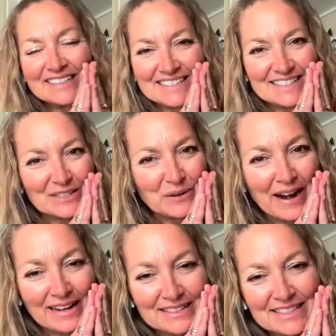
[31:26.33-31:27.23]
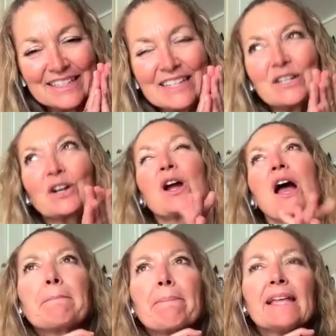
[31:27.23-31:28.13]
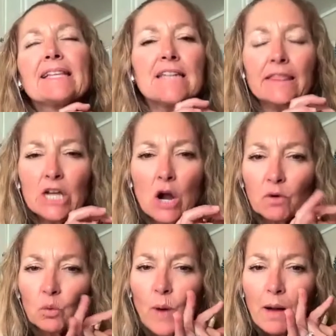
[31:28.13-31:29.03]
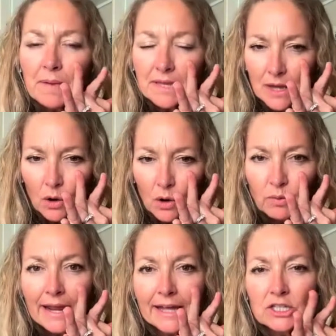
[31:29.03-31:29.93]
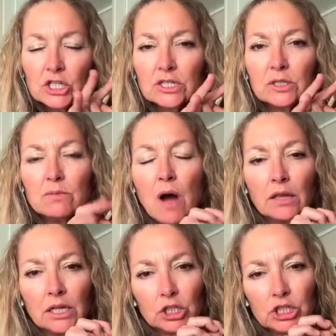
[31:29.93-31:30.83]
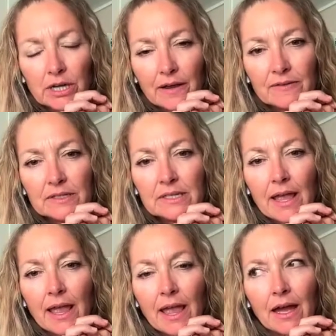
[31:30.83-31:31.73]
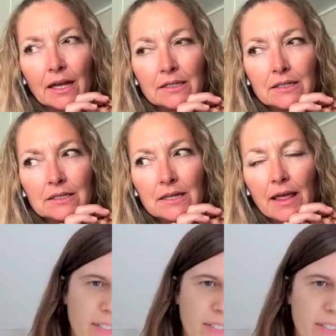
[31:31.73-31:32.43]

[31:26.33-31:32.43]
this is yeah. great. Well, These are it's nothing overwhelming though, right? It's just small yeah. little shifts and small shifts.